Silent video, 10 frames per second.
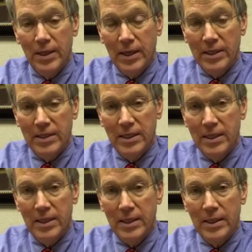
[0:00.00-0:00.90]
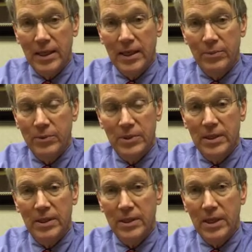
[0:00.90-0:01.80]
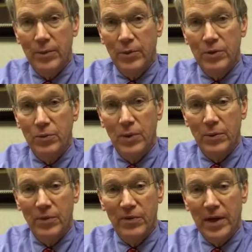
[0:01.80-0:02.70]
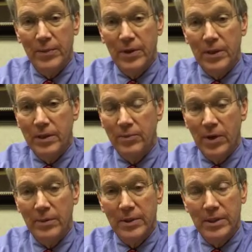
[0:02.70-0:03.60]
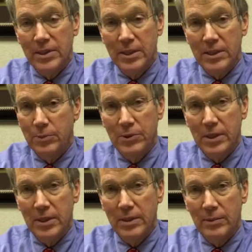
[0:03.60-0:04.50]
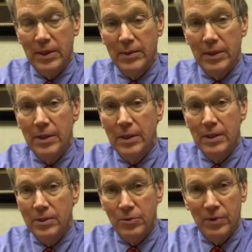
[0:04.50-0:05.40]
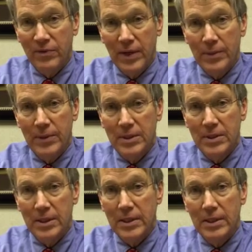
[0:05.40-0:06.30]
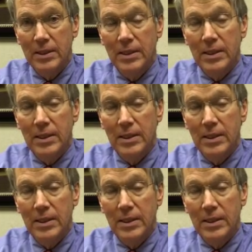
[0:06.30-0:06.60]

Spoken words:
I'd say 90% of the time we do 1 refinement, and probably 60% maybe 2 refinements, and